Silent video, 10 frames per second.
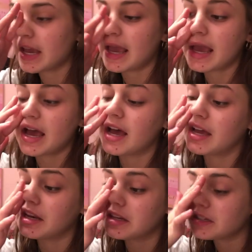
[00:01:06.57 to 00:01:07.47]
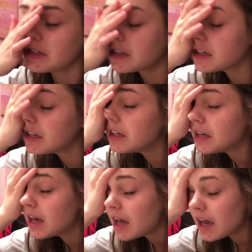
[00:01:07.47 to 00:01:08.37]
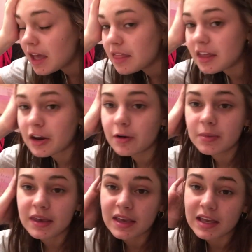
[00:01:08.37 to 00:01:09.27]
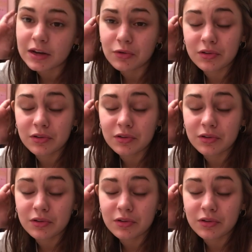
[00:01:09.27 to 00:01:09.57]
and then I'll be in